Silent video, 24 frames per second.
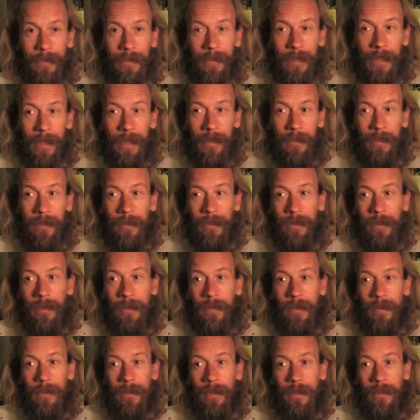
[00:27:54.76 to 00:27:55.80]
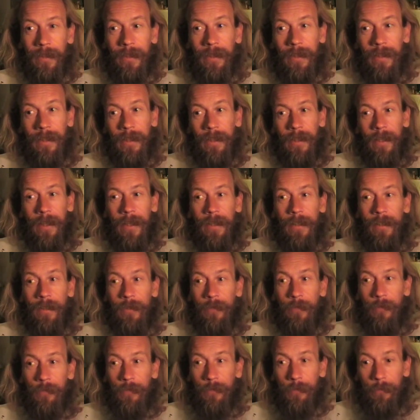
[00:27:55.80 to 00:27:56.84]
And if
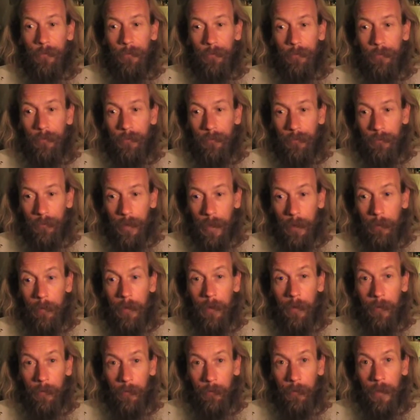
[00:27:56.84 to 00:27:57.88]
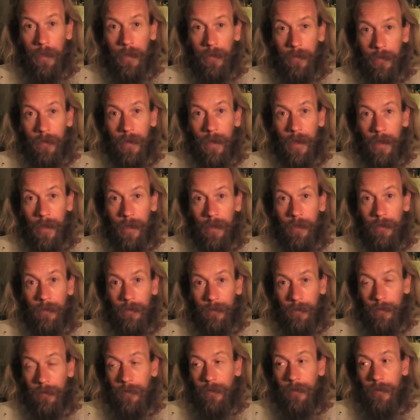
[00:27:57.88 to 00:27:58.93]
people have been
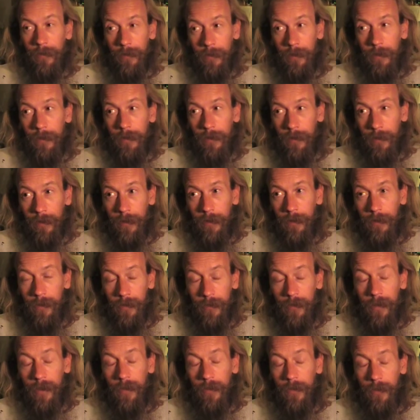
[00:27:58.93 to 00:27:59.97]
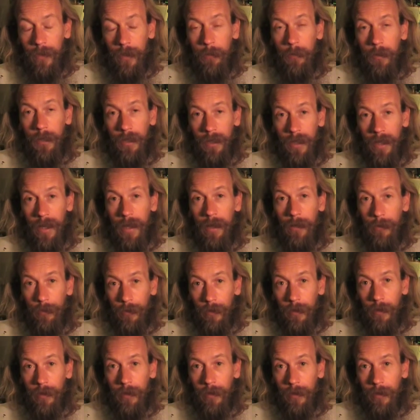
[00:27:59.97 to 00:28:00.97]
saying shit's coming down,